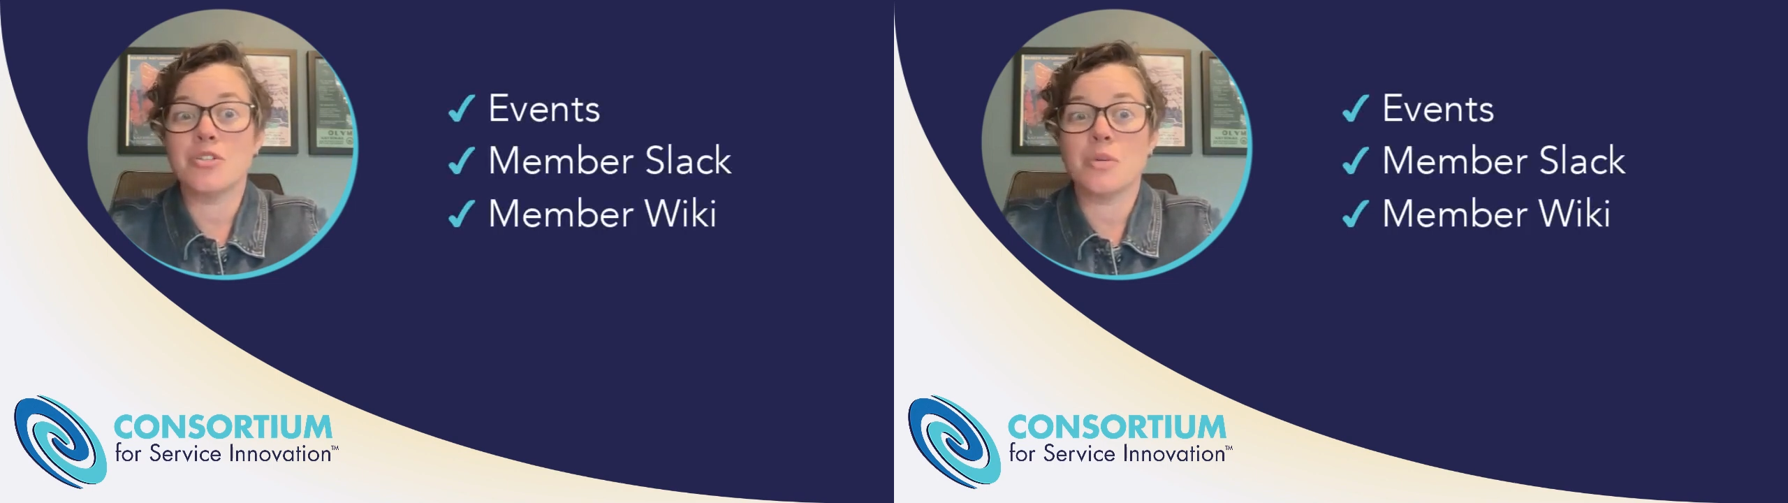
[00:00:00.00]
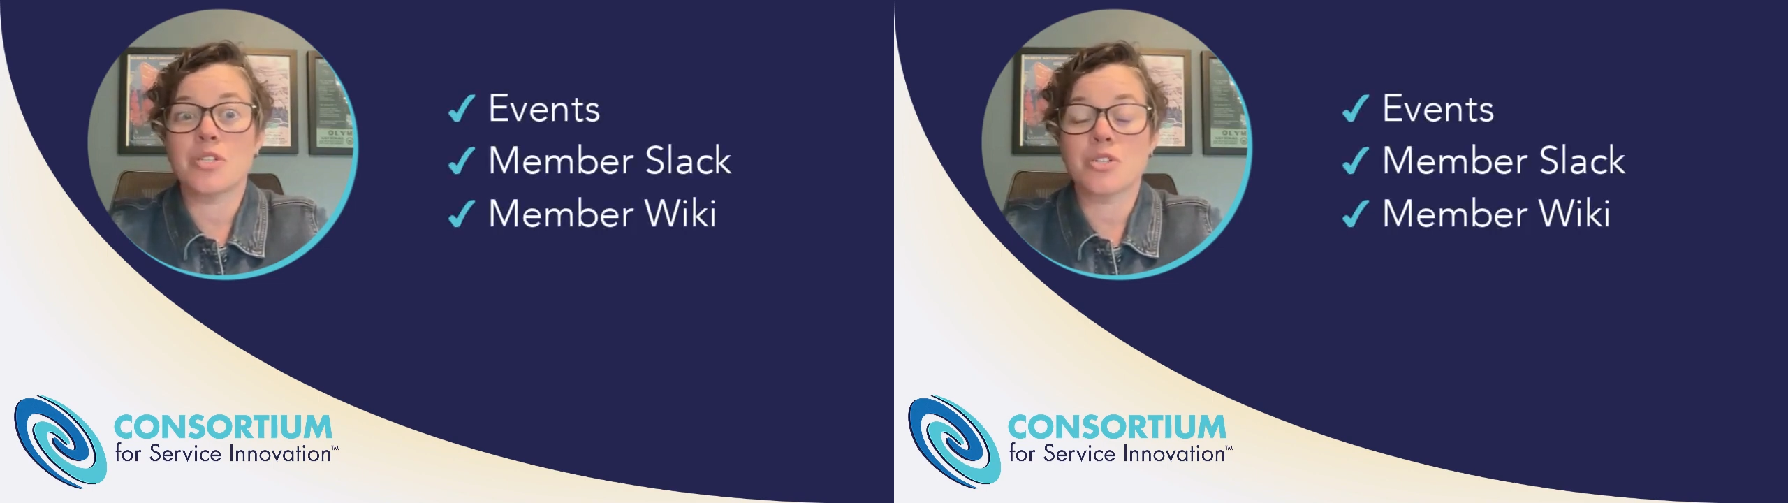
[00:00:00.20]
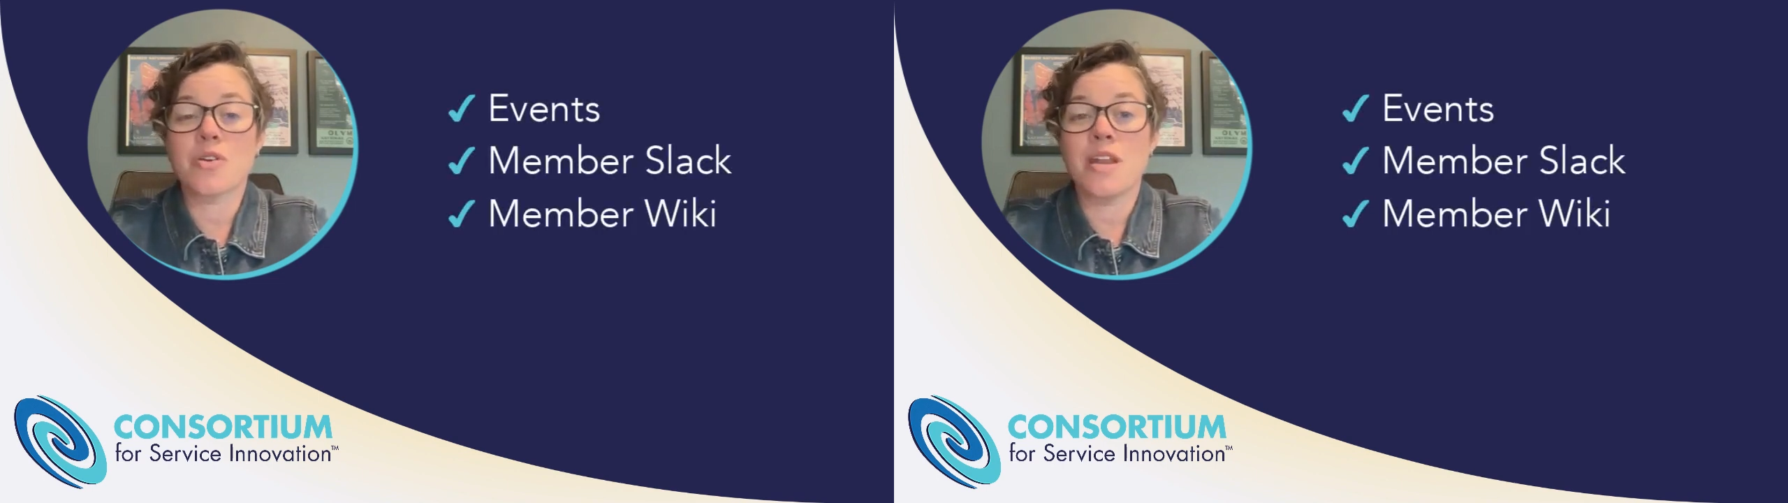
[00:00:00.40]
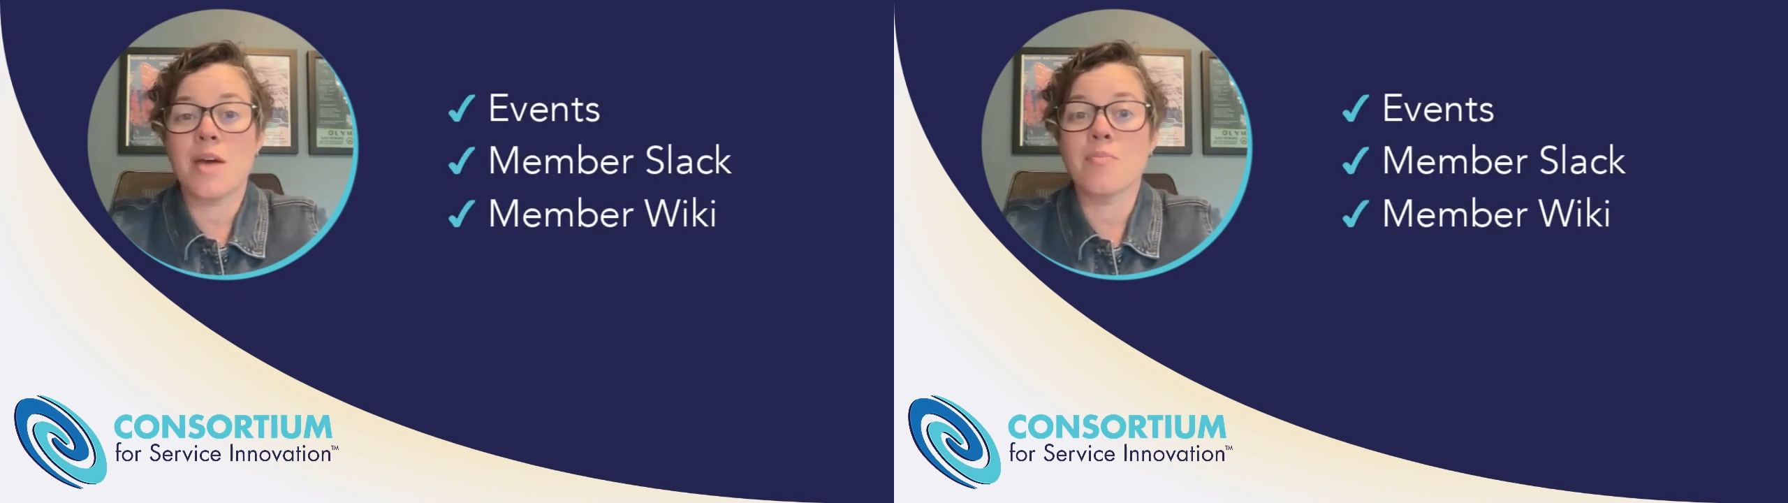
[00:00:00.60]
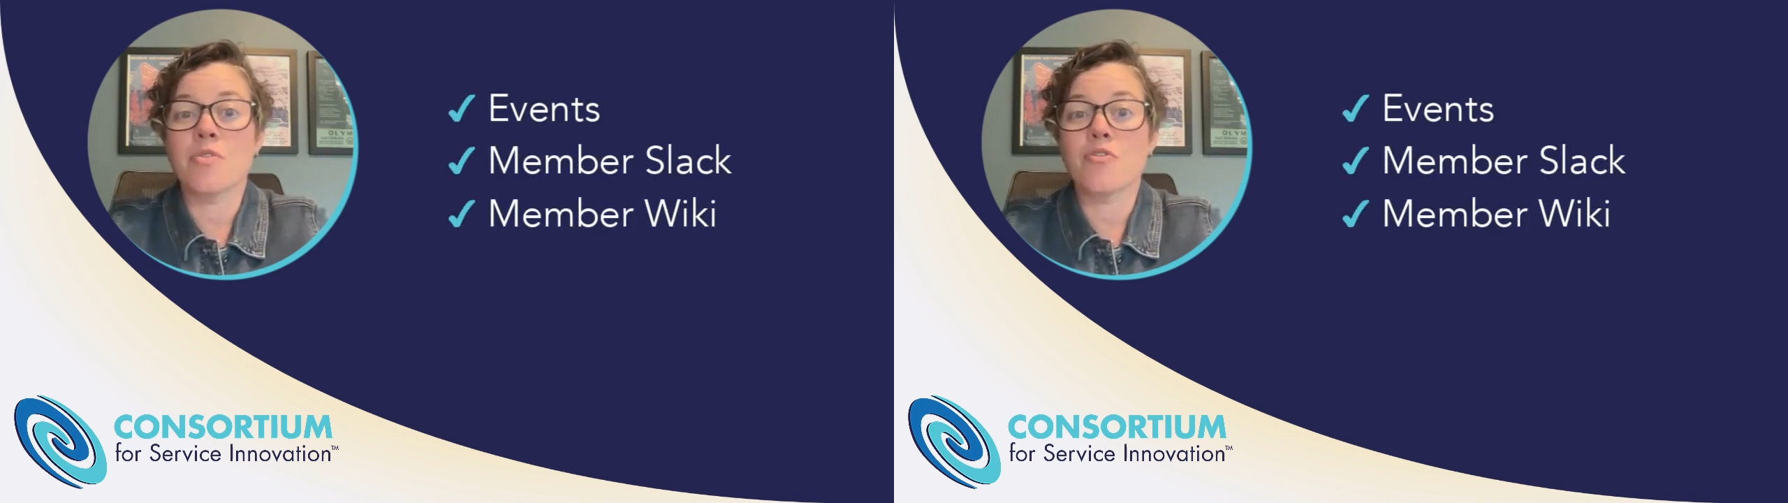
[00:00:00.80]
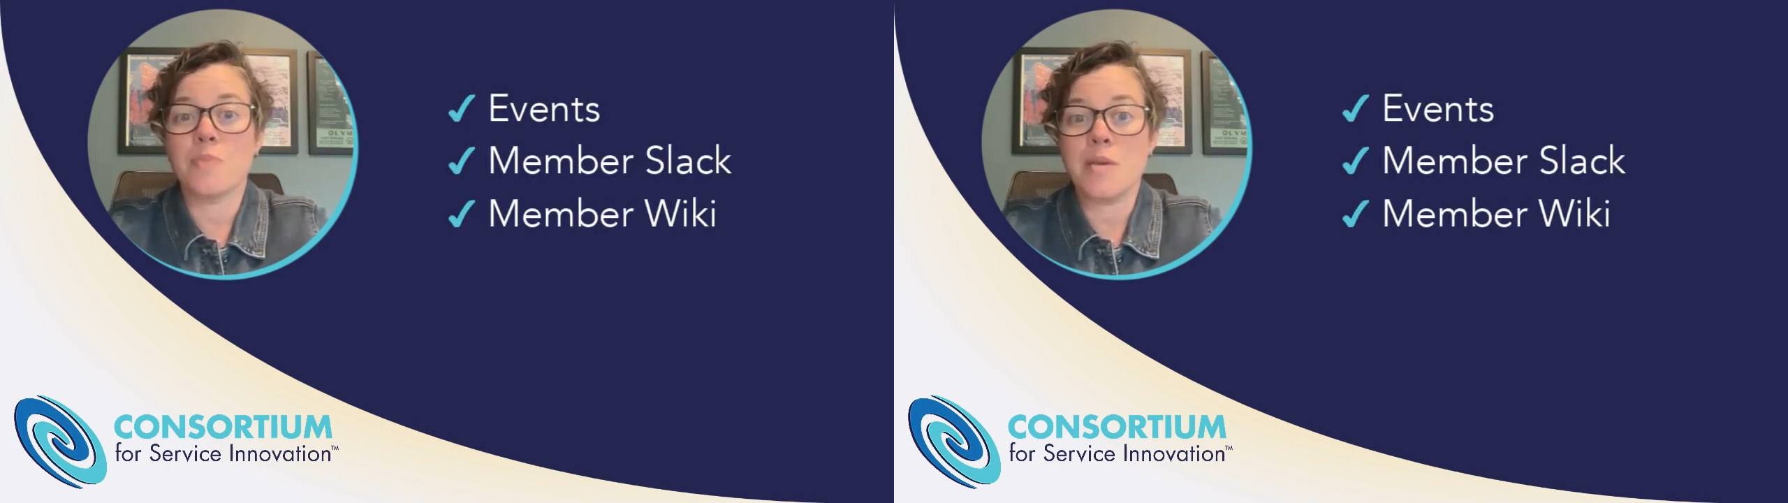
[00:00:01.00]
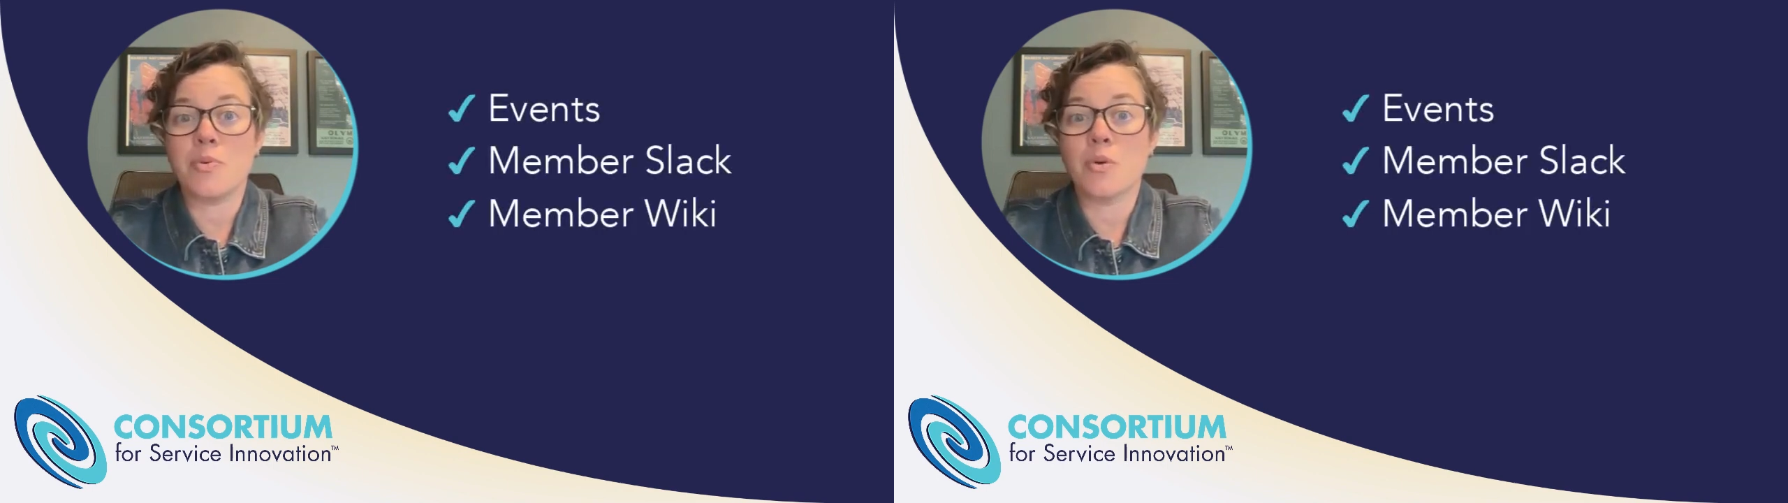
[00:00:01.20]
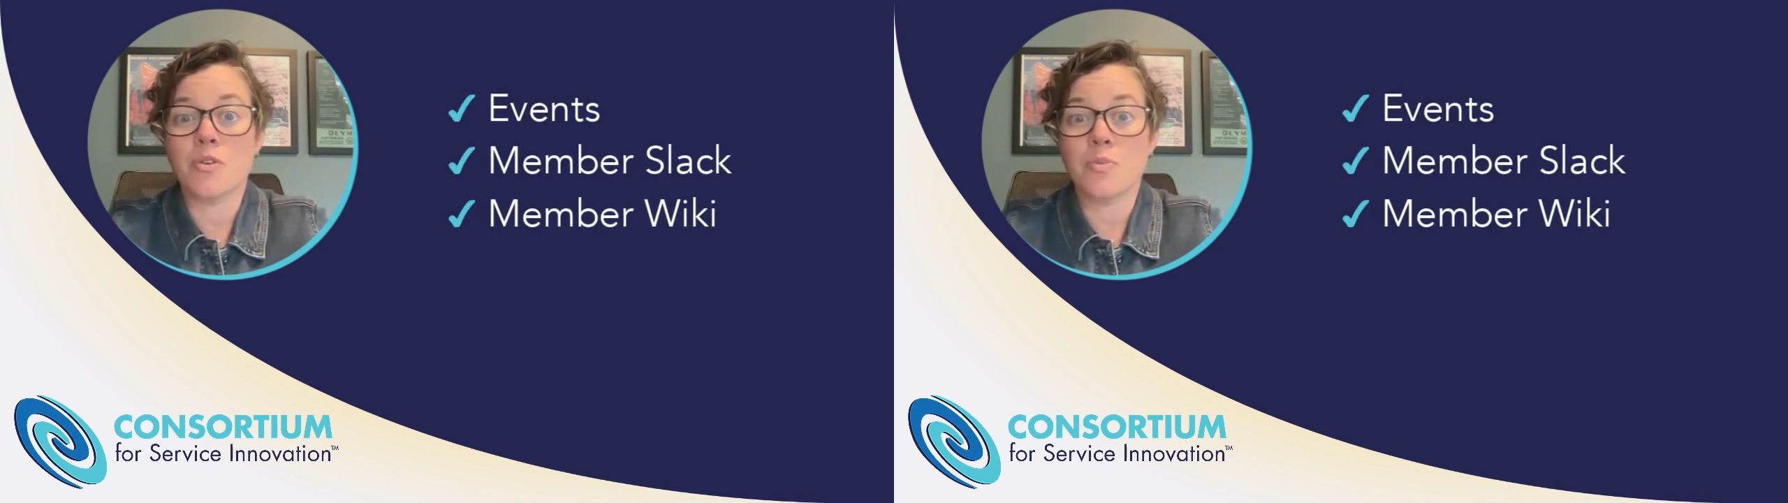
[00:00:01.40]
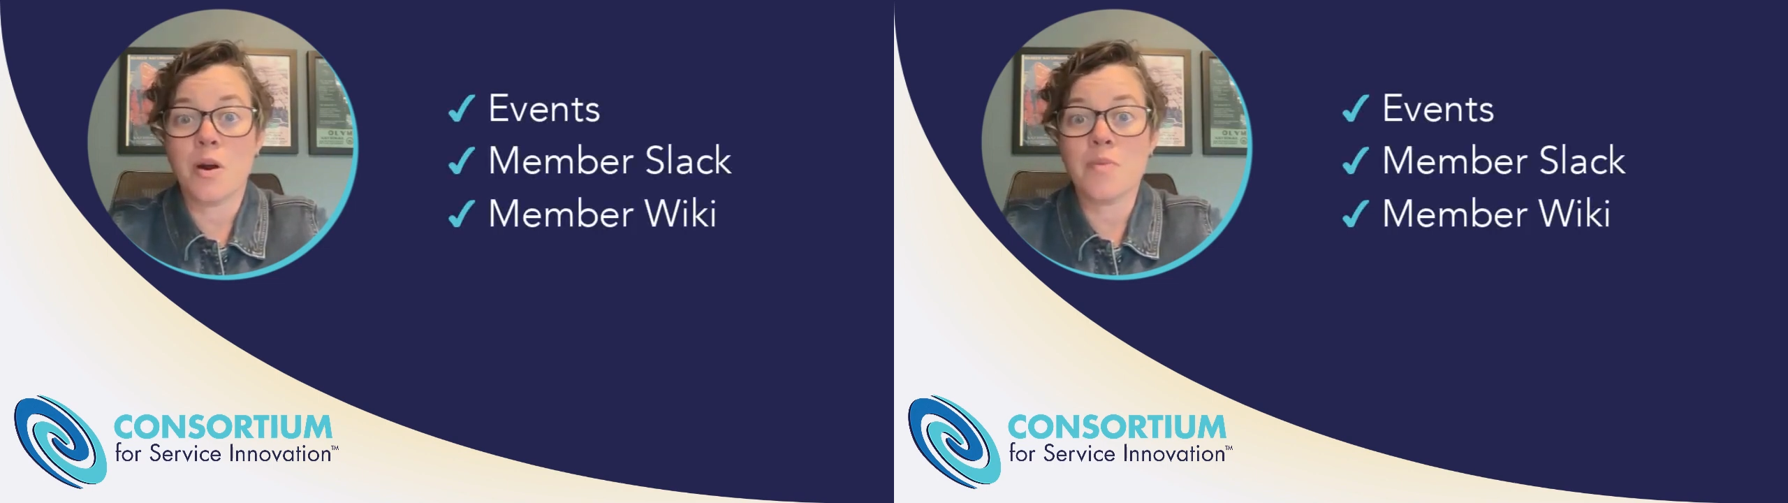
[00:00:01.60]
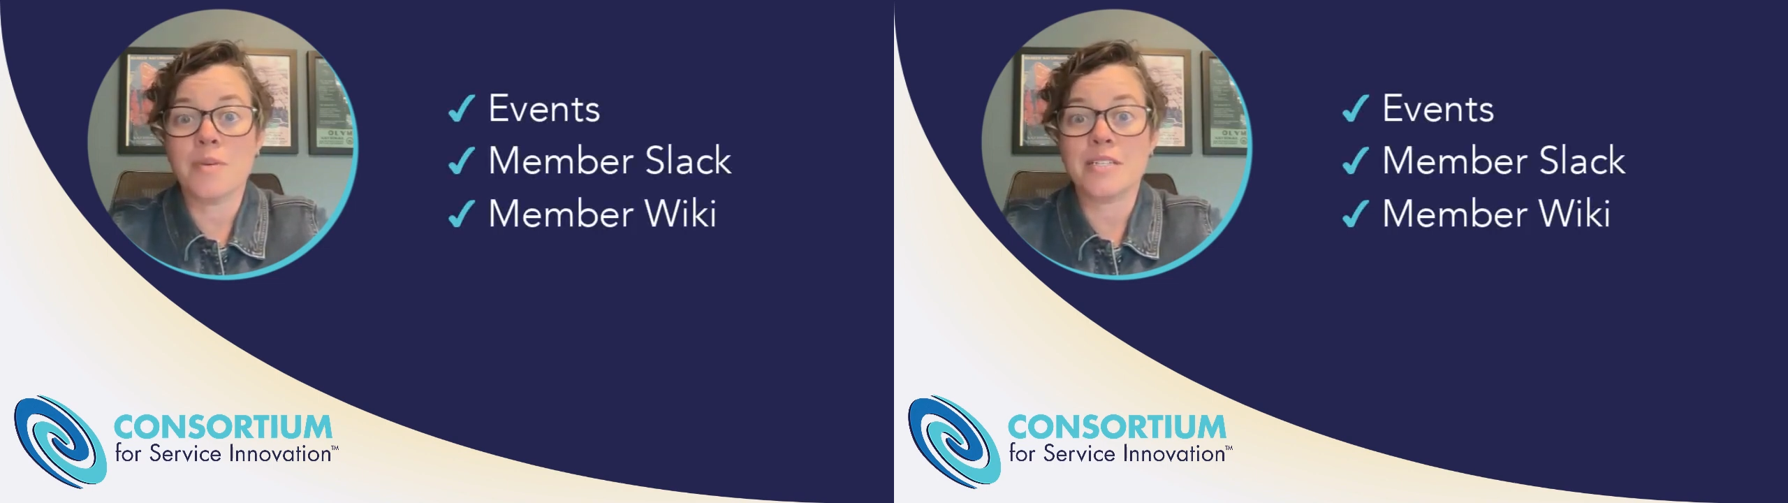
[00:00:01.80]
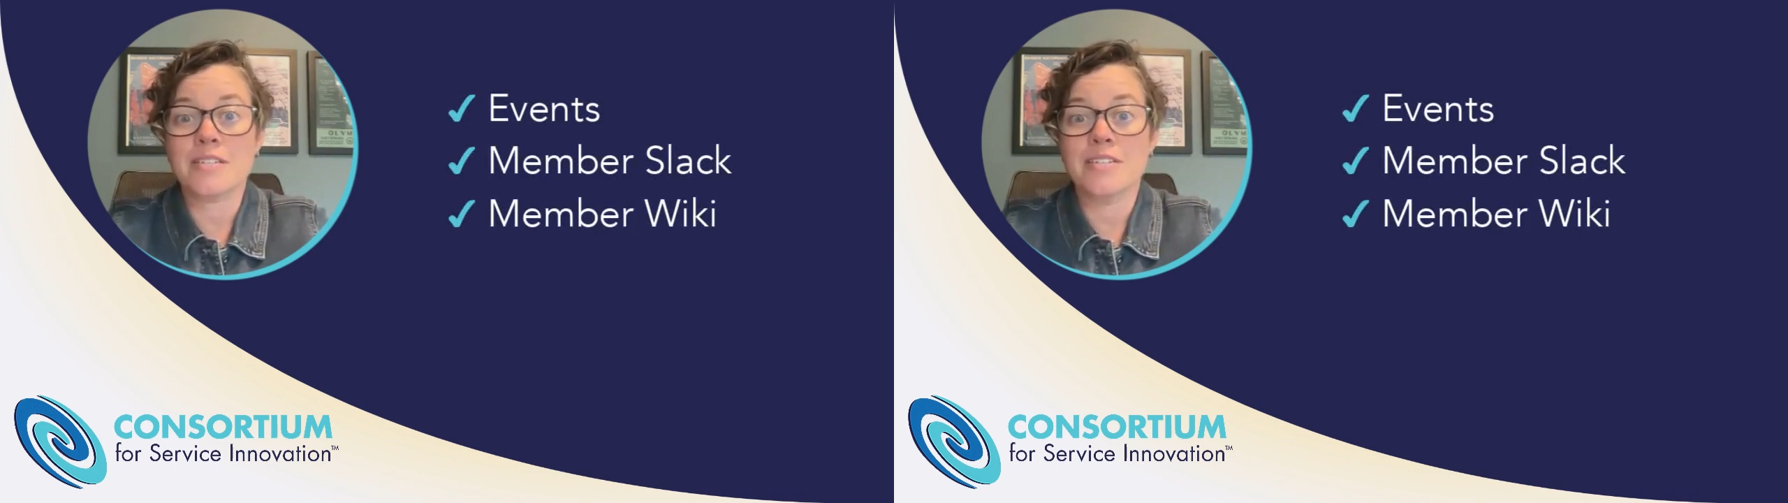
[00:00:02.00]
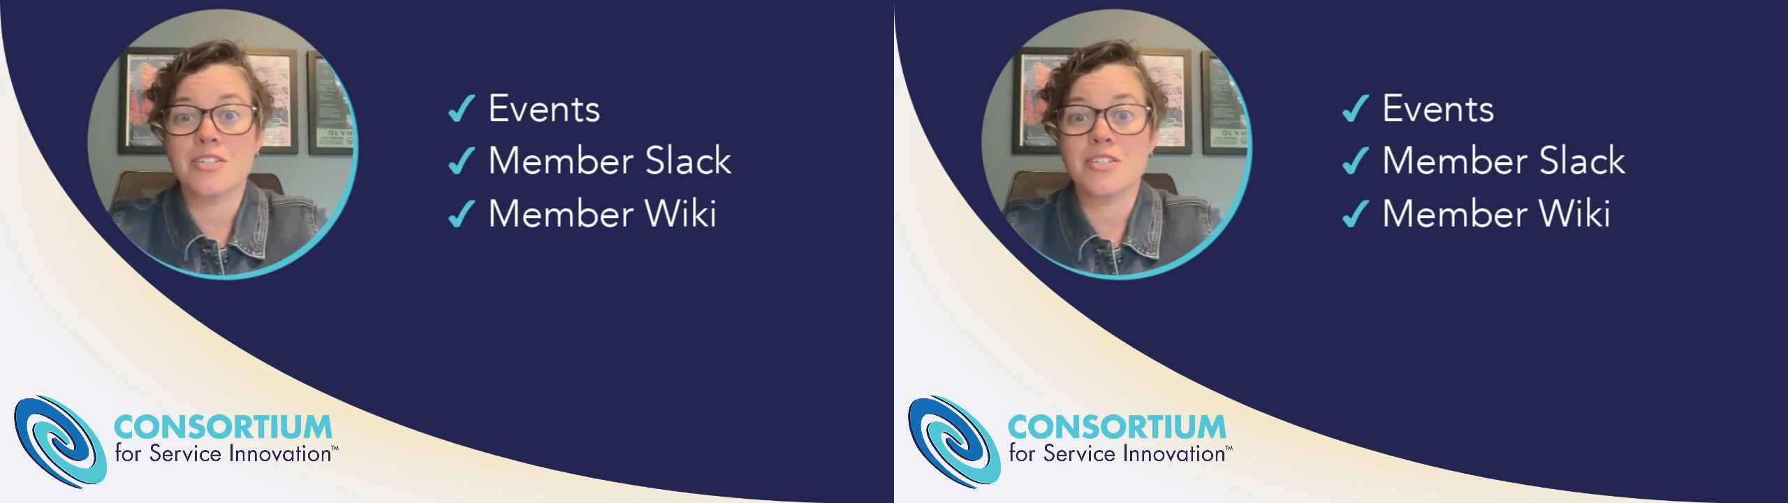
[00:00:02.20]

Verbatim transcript: to a certain number of people or departments,